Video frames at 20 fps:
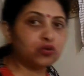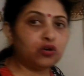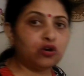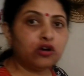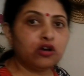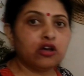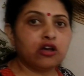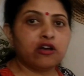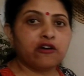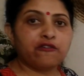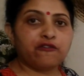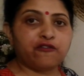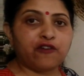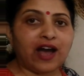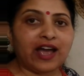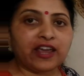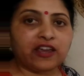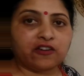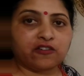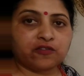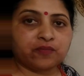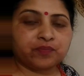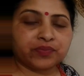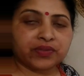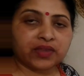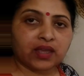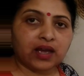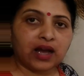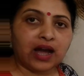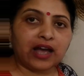to 5.
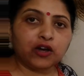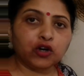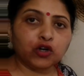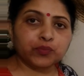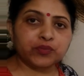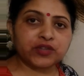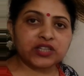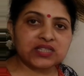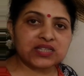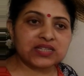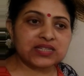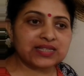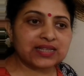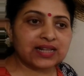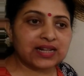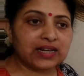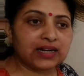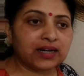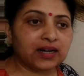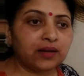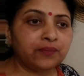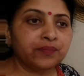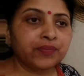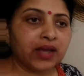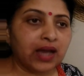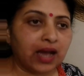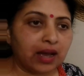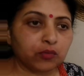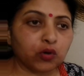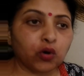I hope this is clear.
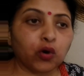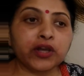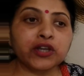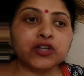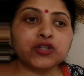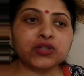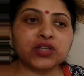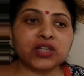I'm going